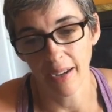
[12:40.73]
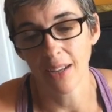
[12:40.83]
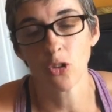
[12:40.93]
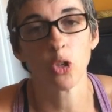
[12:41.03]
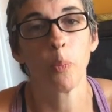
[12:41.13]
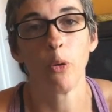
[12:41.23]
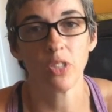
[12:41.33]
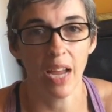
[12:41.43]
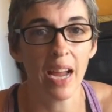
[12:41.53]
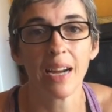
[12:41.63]
I guess you're supposed
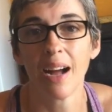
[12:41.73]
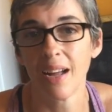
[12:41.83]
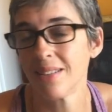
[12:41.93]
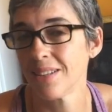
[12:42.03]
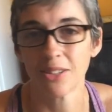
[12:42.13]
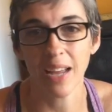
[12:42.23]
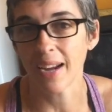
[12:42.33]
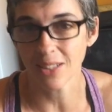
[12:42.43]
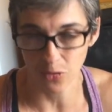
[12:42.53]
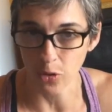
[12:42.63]
to hang on to your
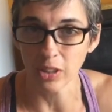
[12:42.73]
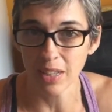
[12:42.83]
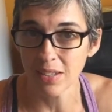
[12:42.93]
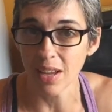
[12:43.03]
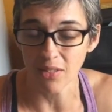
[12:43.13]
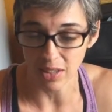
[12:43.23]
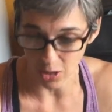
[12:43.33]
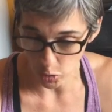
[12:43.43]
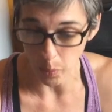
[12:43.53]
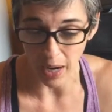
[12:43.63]
taxes for at least 7
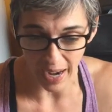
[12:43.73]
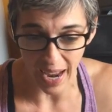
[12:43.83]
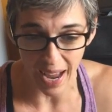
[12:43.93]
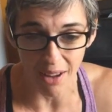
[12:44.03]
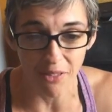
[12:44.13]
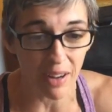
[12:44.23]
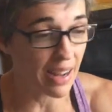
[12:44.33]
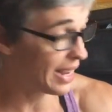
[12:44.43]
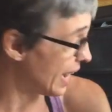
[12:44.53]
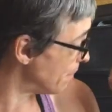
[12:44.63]
years, but I have
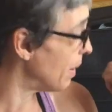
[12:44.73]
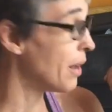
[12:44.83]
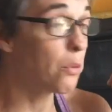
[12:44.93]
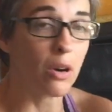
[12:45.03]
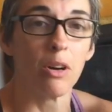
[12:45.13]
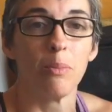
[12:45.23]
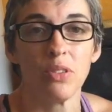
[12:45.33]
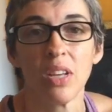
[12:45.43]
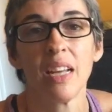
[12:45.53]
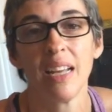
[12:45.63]
had my worms